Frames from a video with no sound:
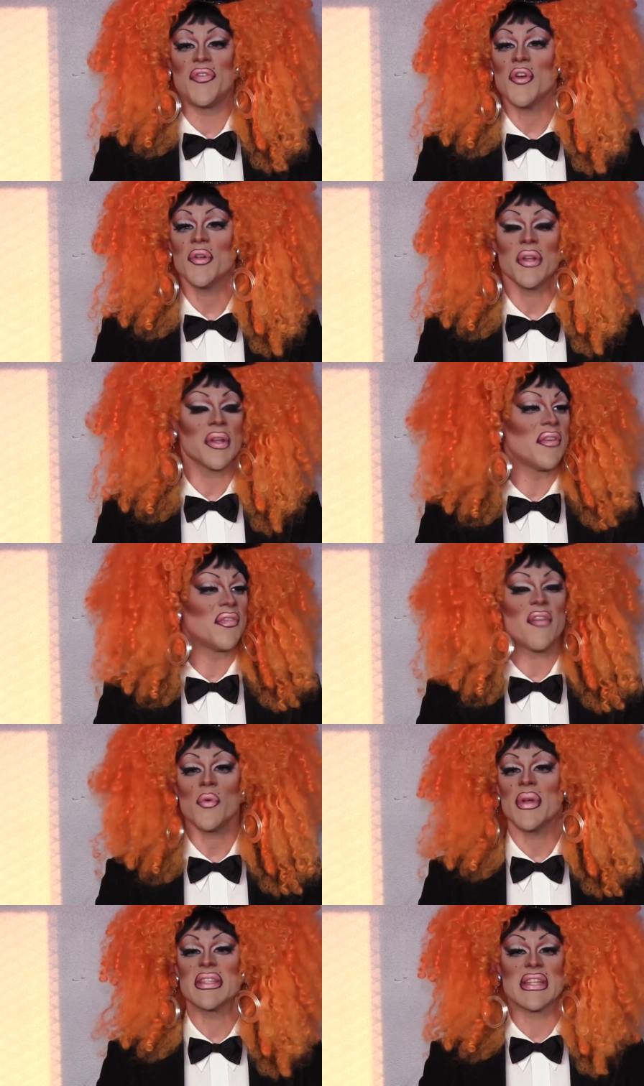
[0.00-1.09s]
if
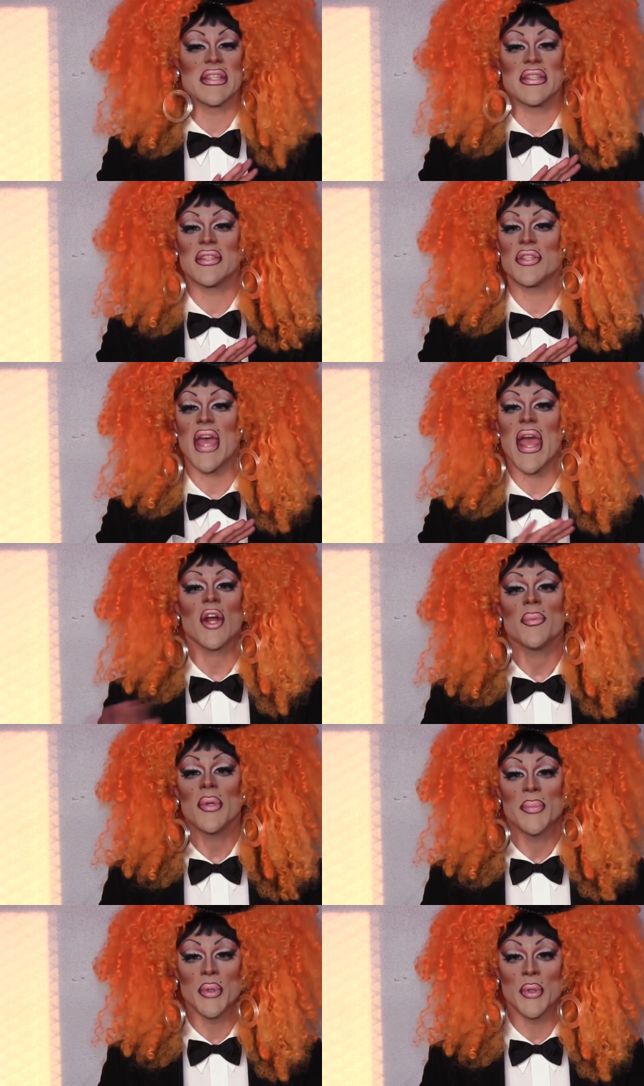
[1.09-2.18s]
everyone's in a
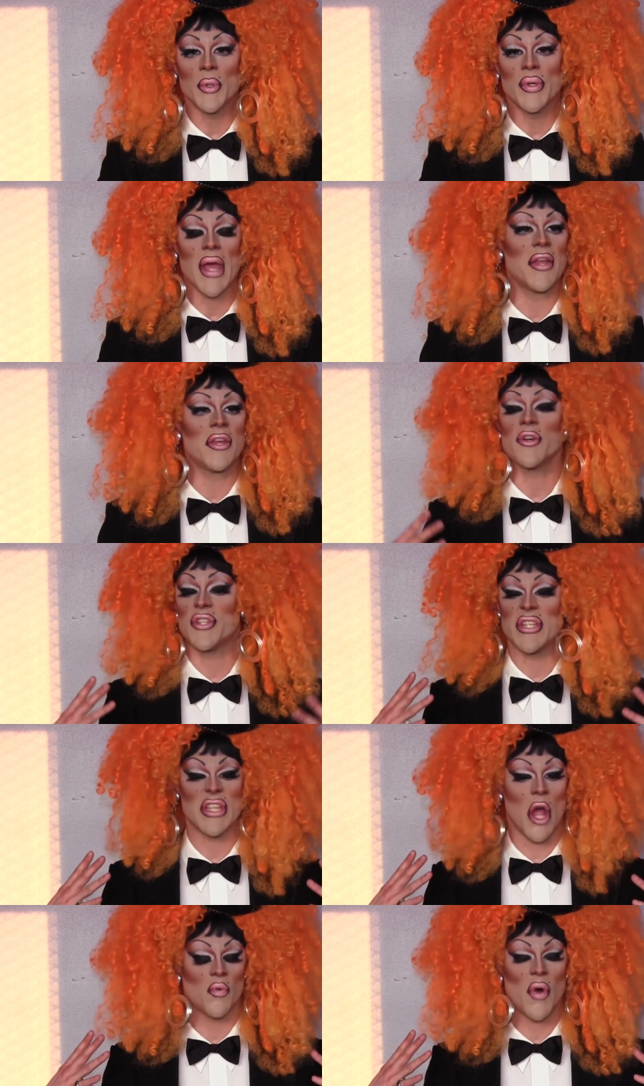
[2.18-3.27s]
terrible mood and you're
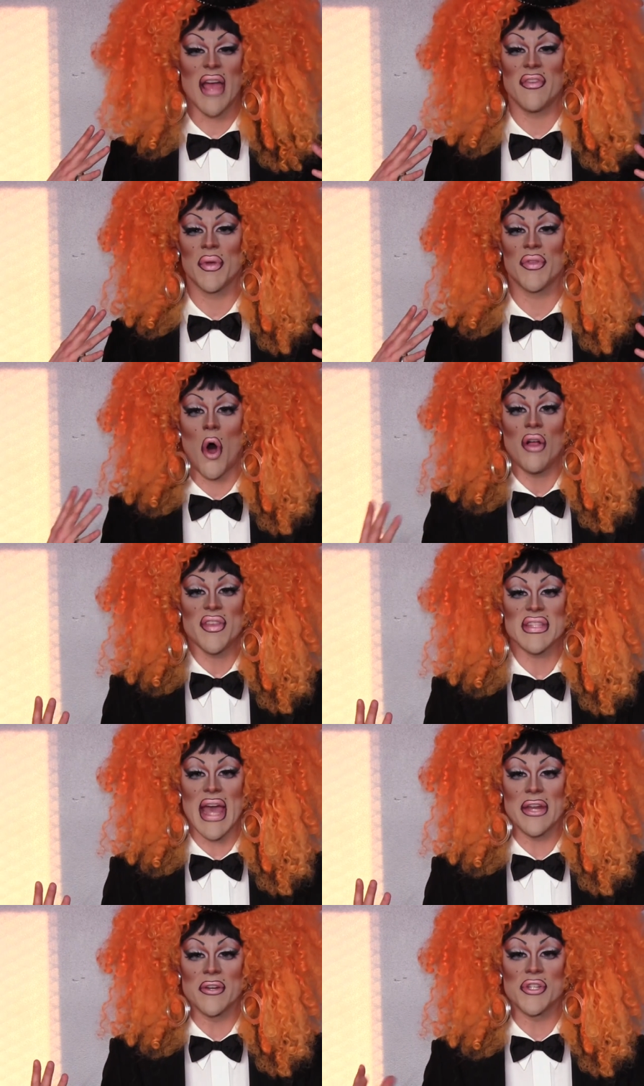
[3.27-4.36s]
just arriving with all
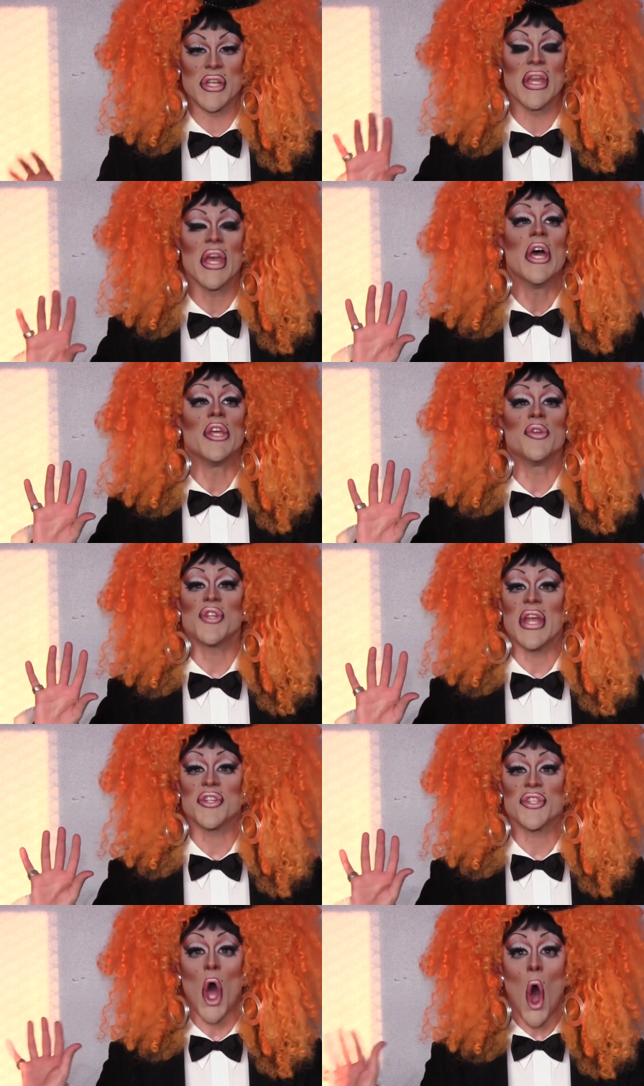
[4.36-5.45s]
this energy, you
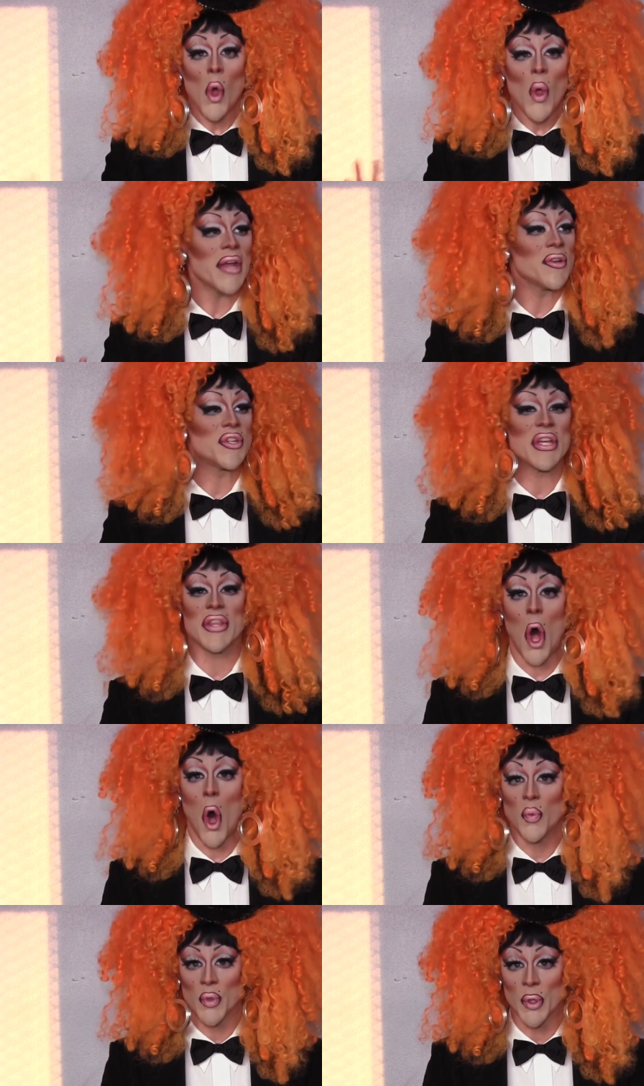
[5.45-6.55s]
change the whole energy in the whole